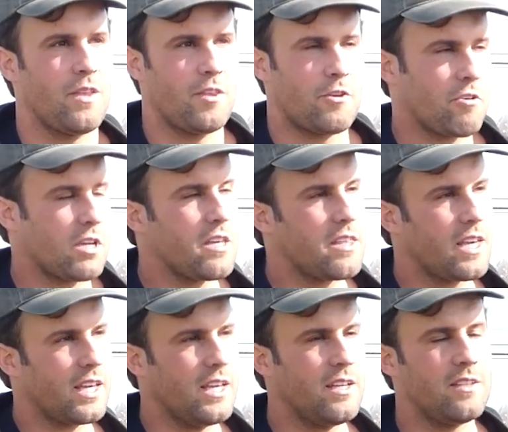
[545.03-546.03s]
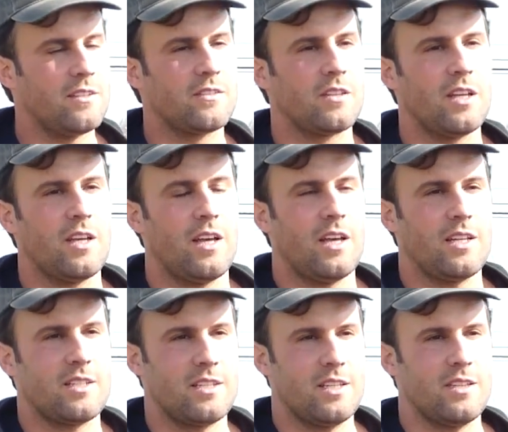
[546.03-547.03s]
The tricky thing is
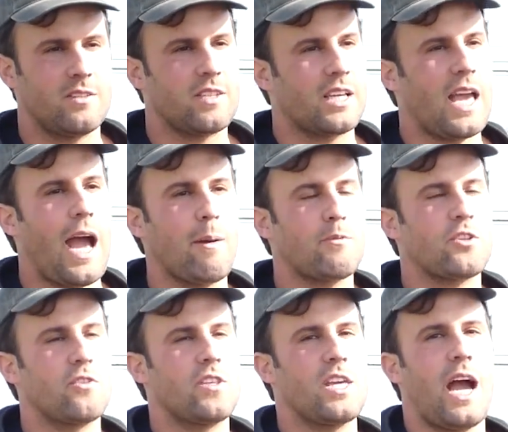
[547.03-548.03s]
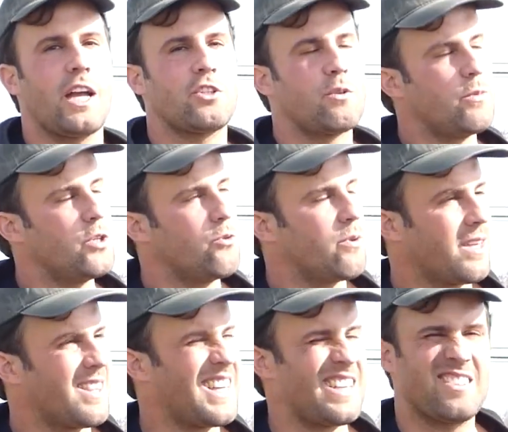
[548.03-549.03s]
to capture the I should be doing
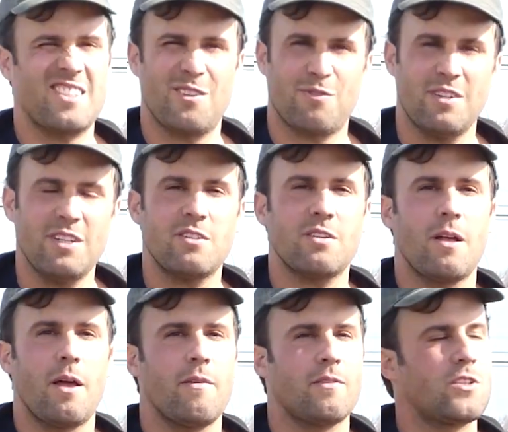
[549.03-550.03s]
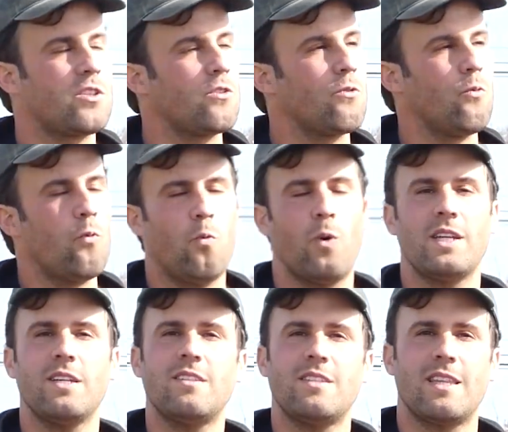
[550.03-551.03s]
things different to
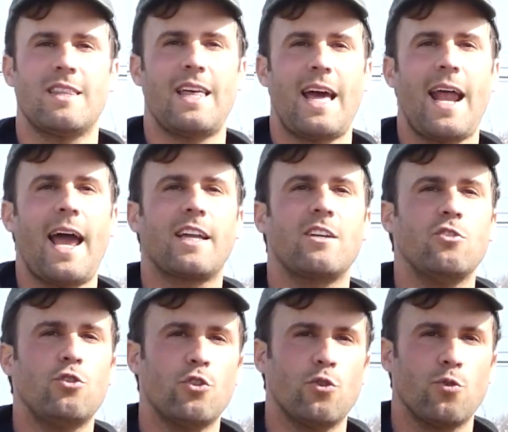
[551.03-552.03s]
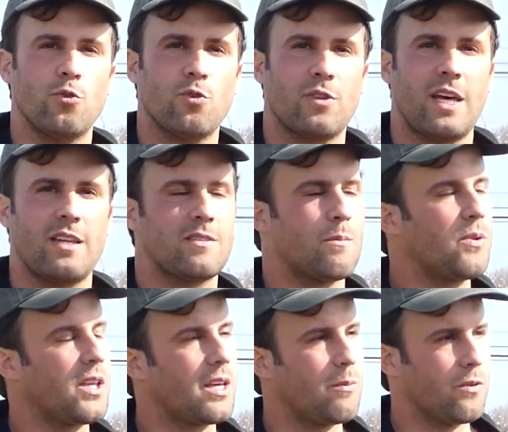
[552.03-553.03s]
what is it that I can do that is
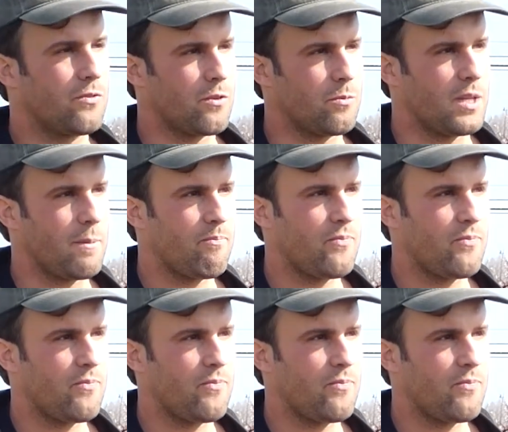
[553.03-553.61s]
applicable for me.